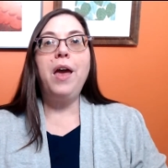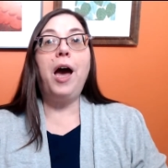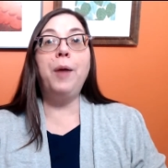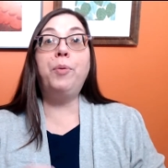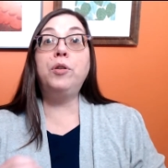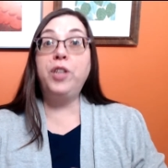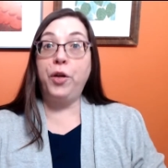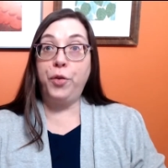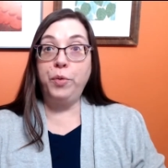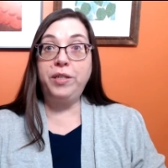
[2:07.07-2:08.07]
I pulled
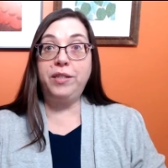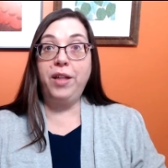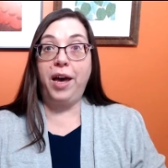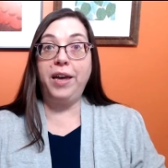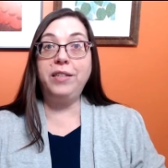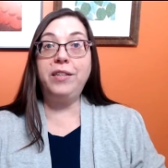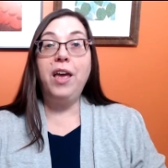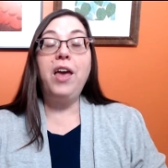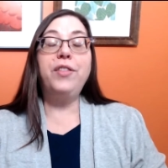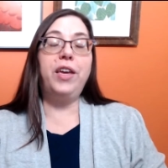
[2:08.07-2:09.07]
out three slides
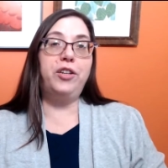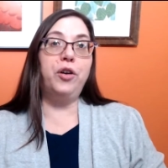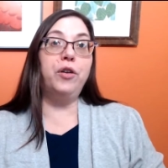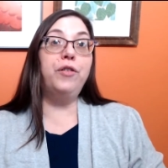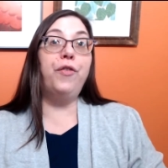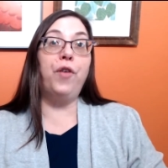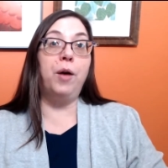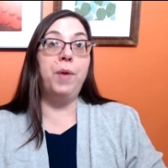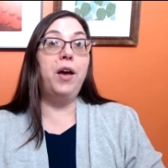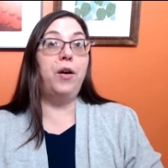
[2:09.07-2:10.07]
that turned
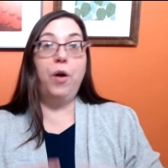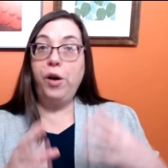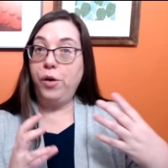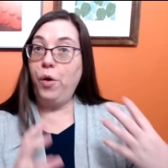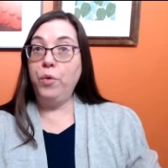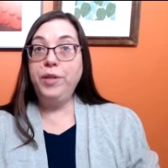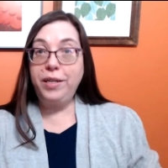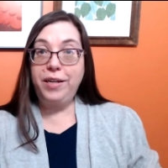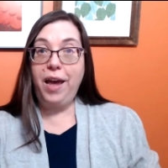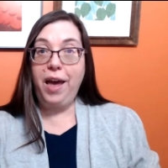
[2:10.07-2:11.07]
from only
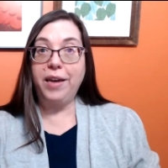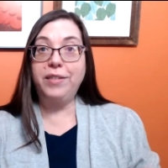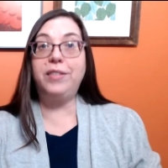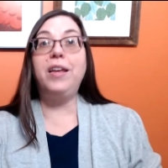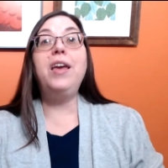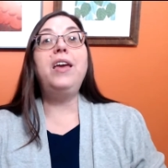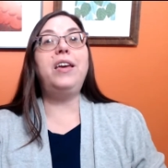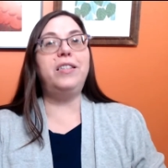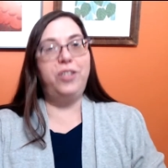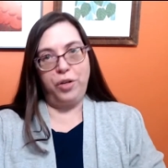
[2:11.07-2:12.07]
text
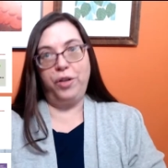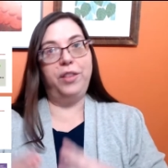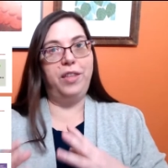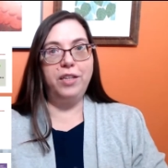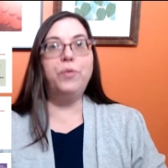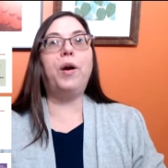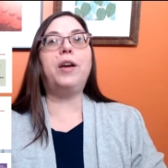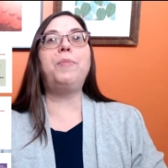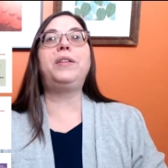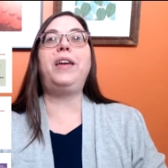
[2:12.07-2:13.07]
into these
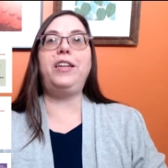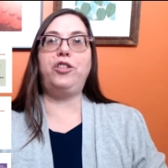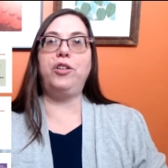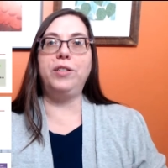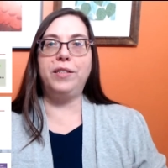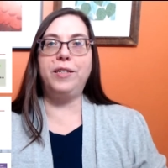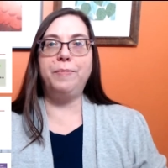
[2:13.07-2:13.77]
recommendations.